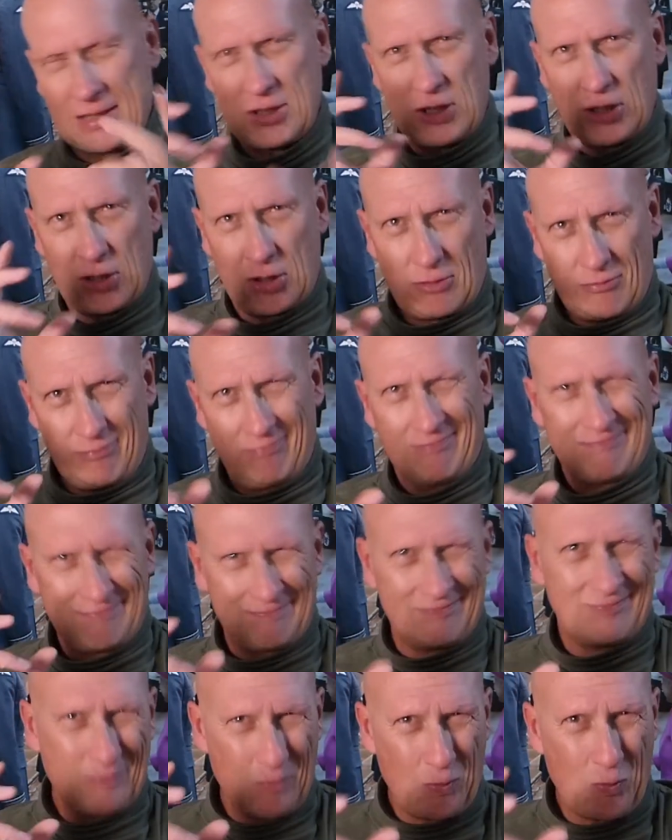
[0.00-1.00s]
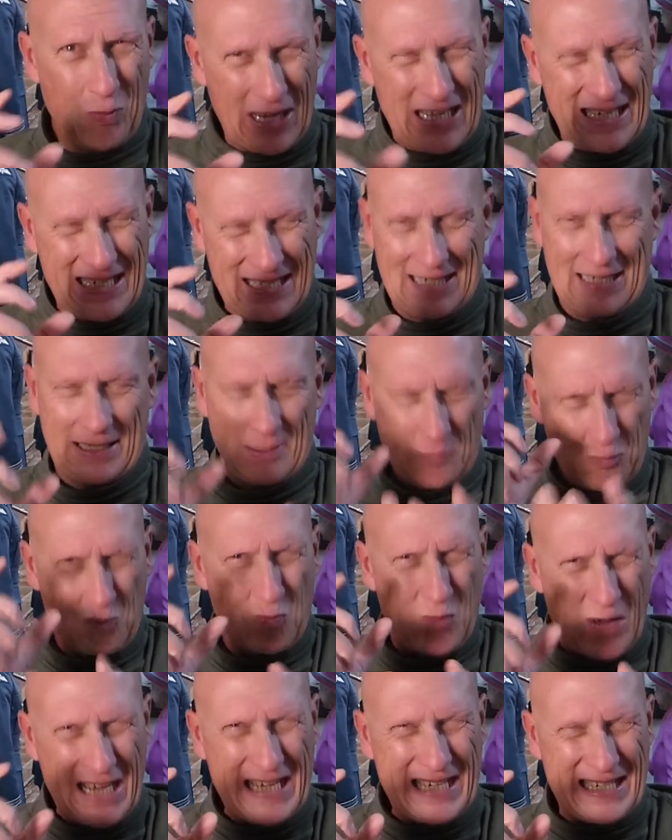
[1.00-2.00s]
I waited and
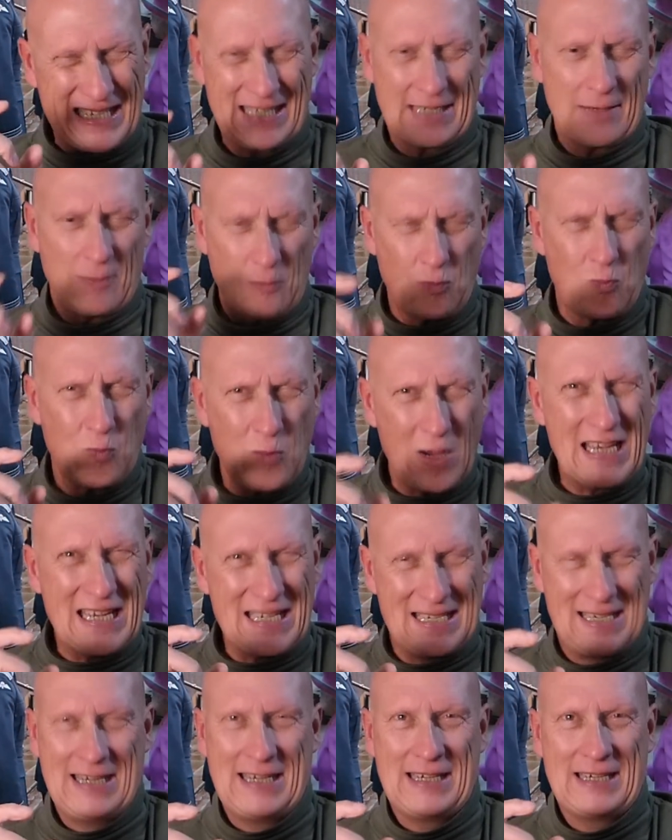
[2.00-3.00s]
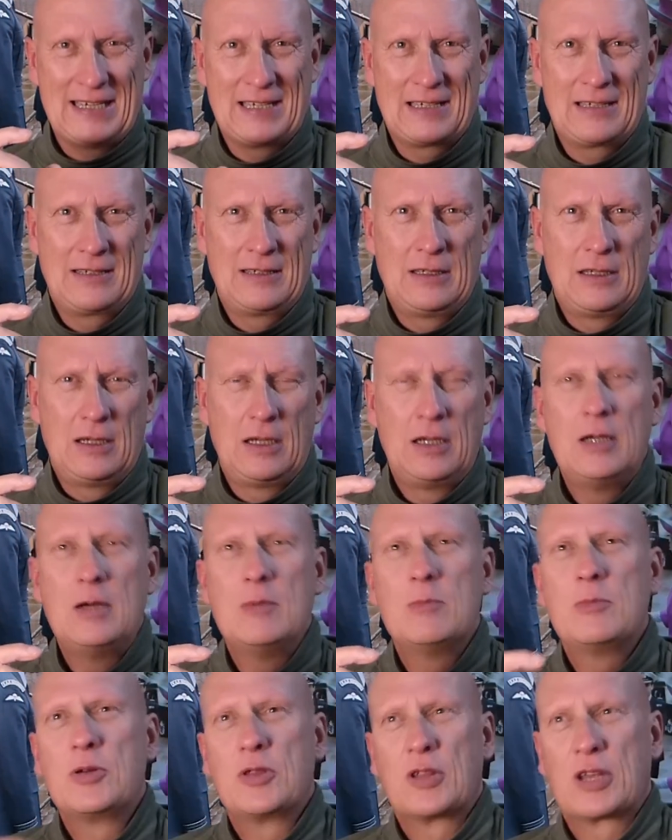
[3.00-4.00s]
waited and waited,
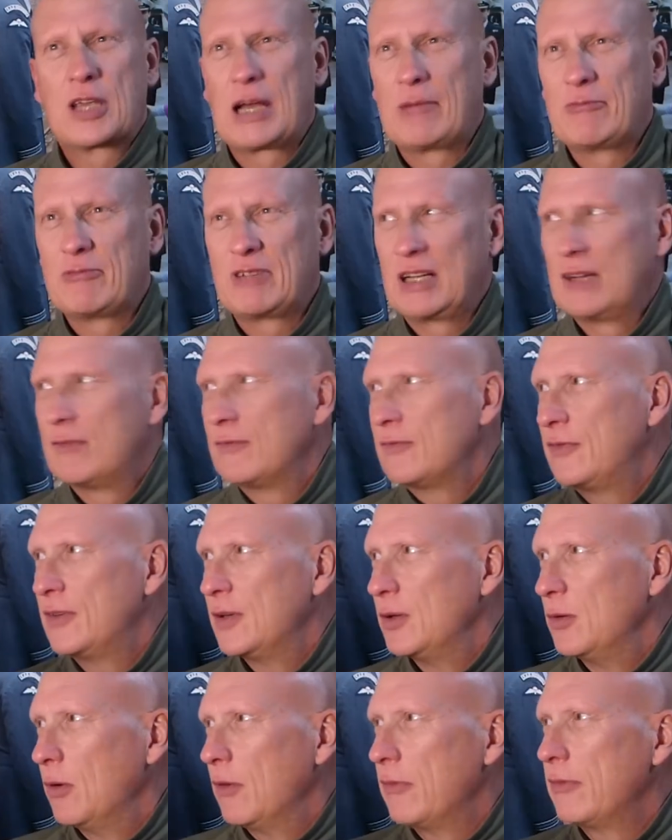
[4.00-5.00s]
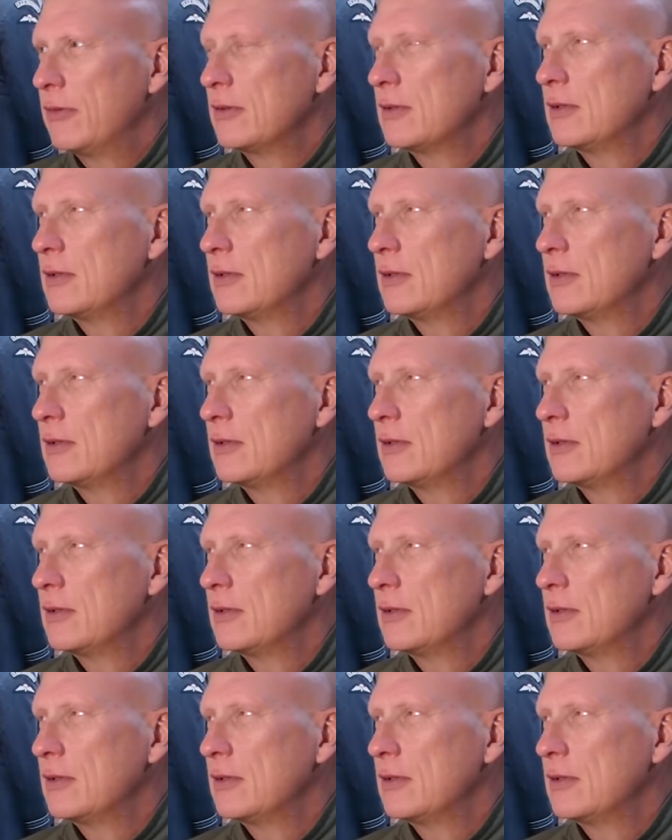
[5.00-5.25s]
put the camera down and flew off.